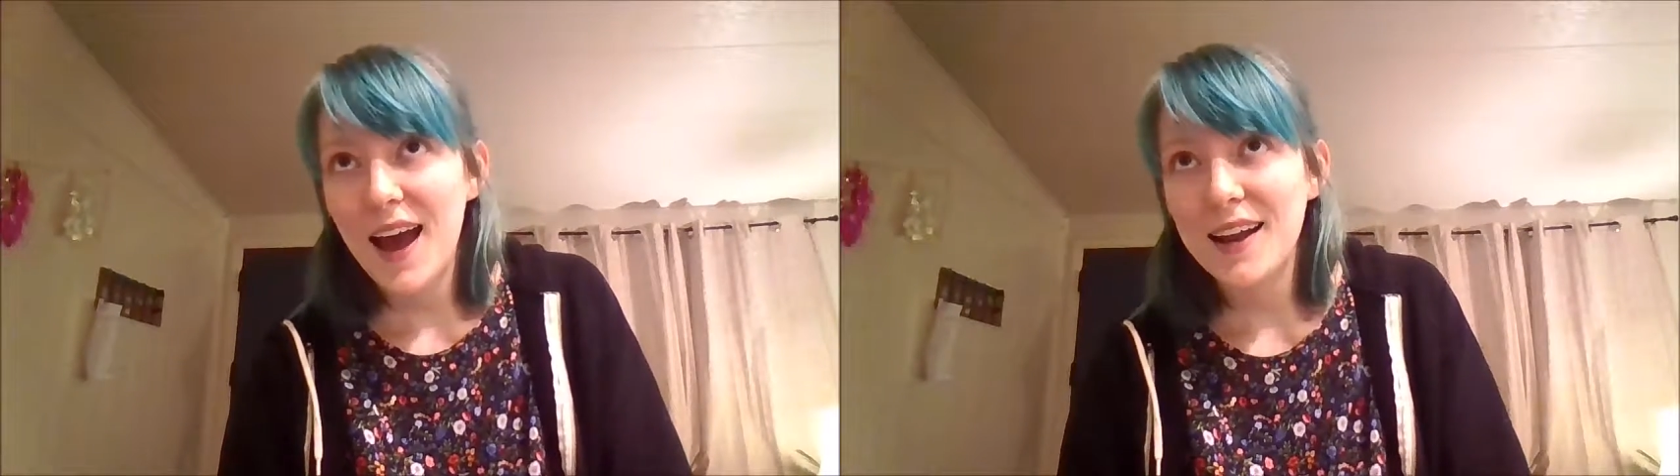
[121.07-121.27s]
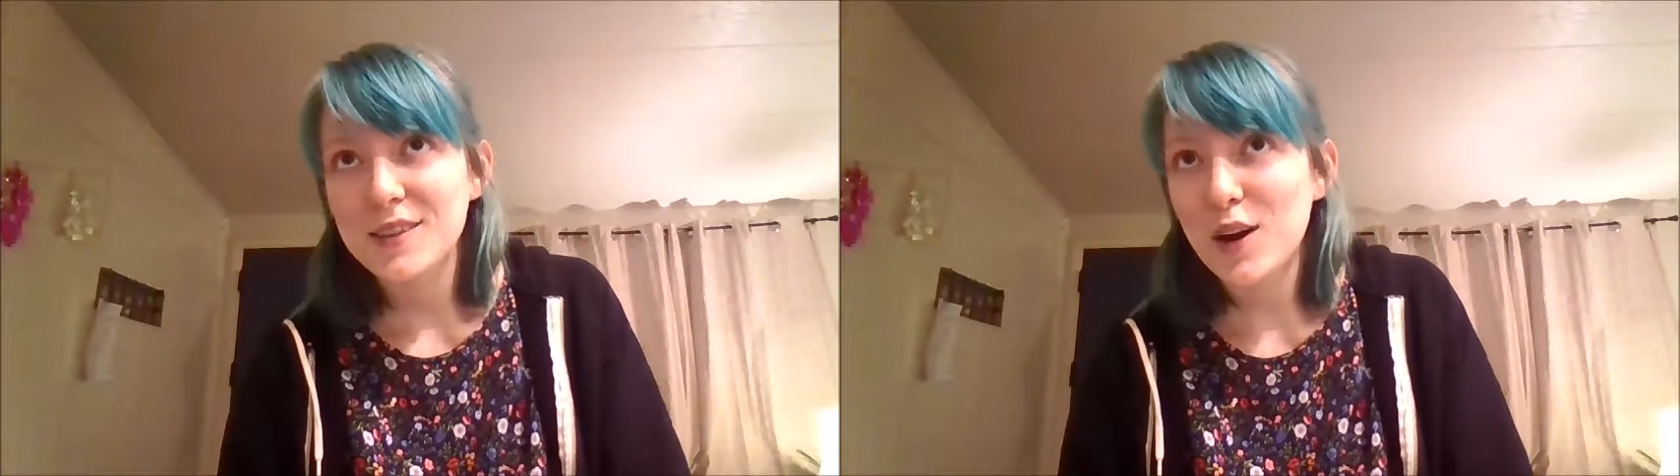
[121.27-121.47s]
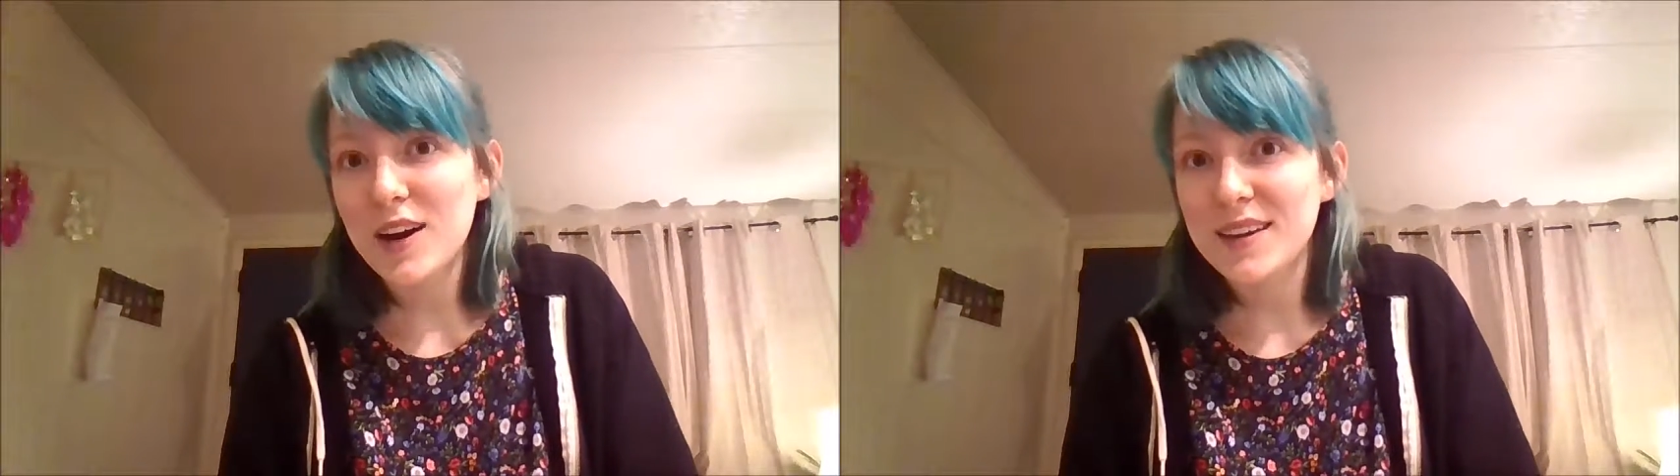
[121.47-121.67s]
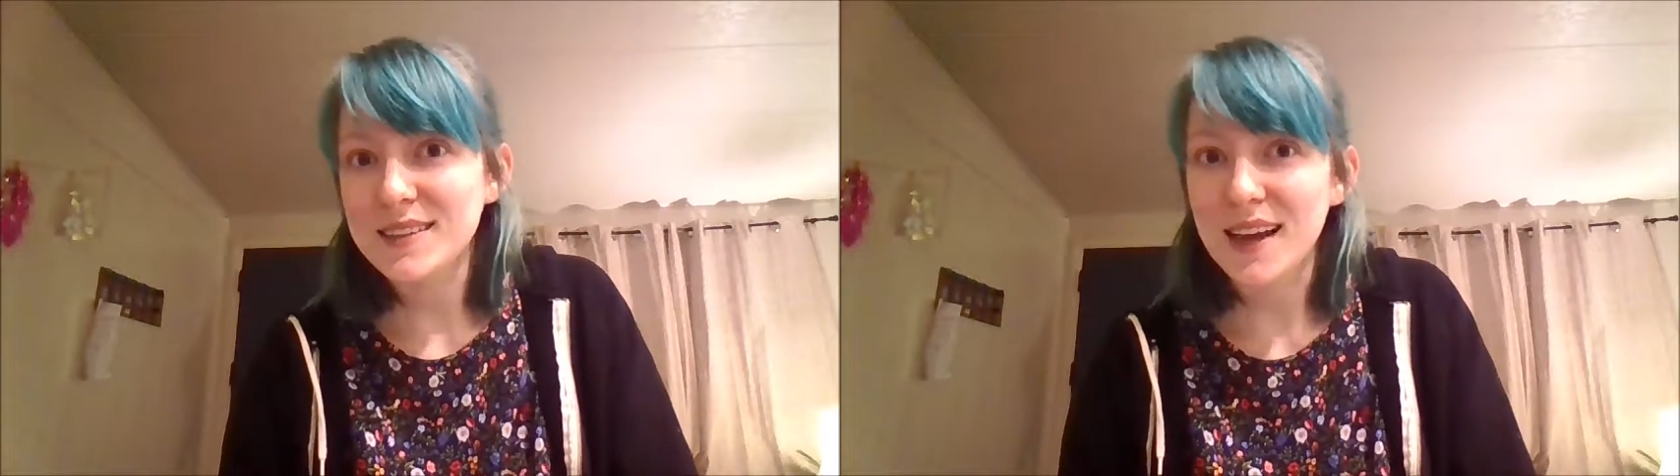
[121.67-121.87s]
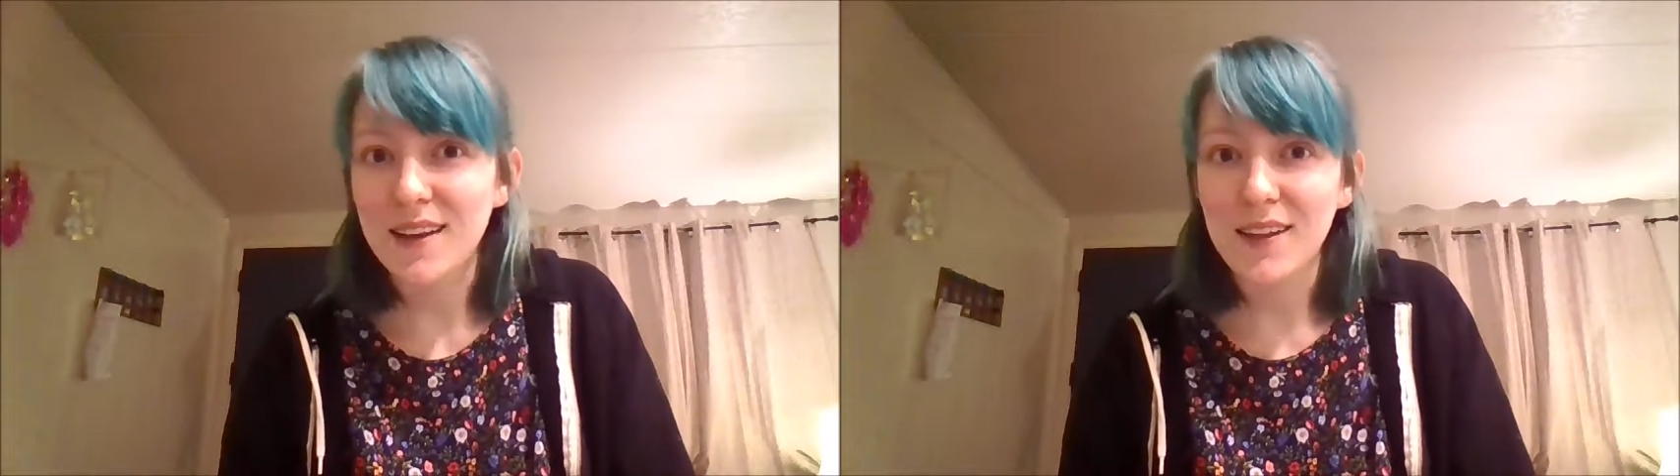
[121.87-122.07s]
And it's hard
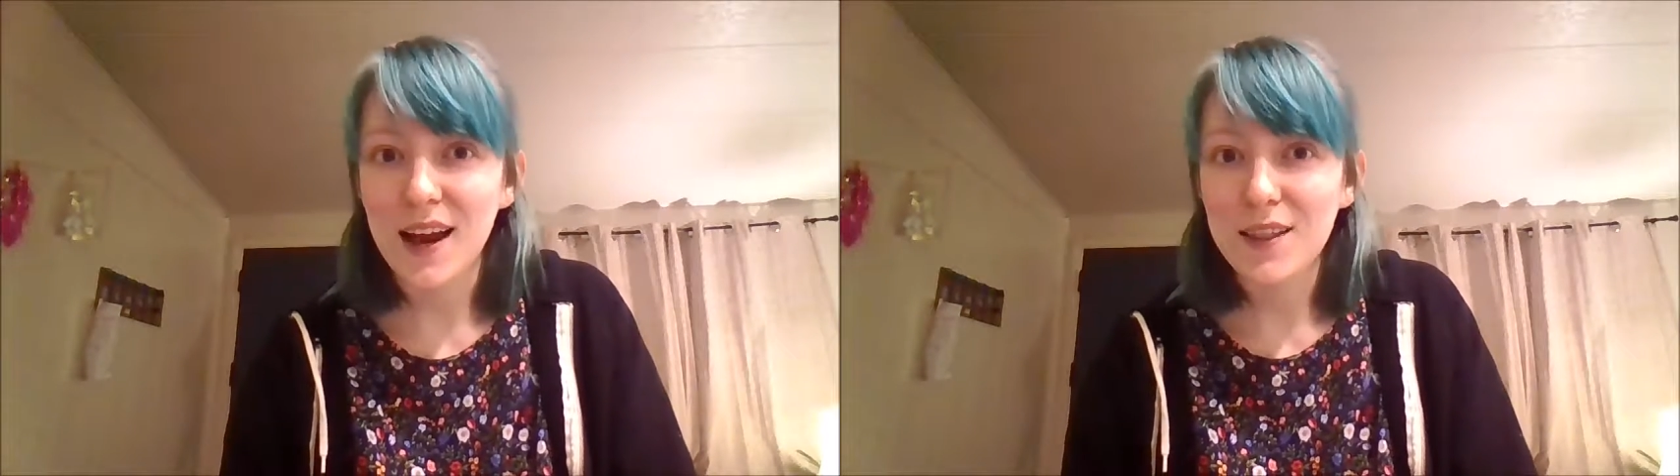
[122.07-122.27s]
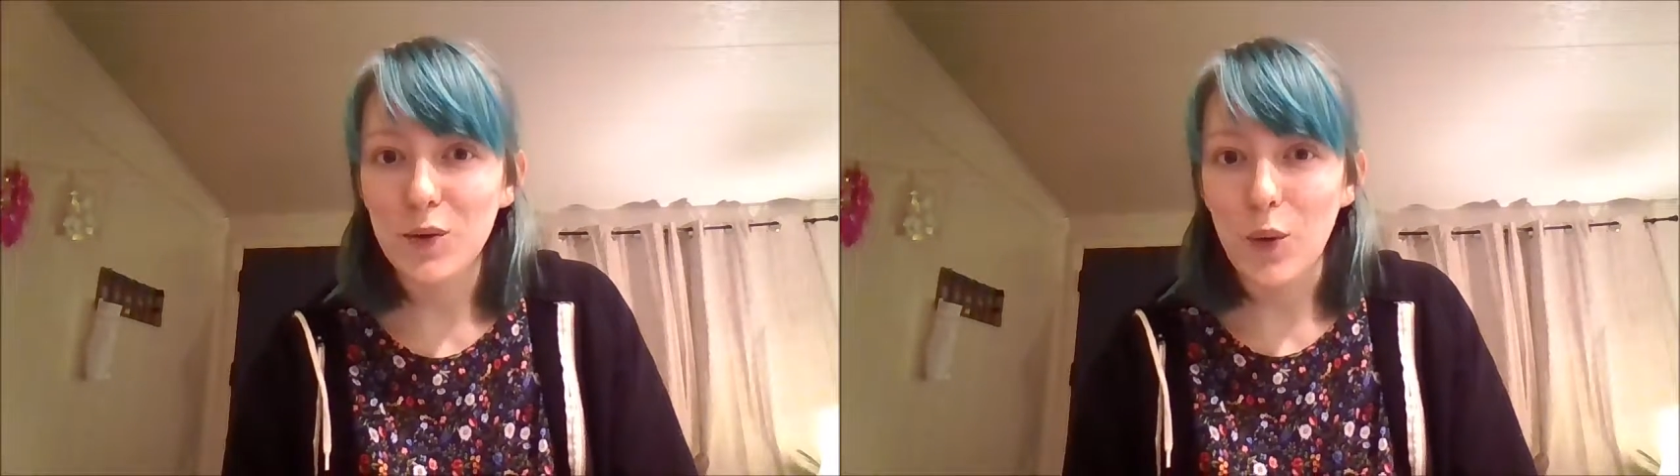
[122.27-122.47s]
because, like, a lot of the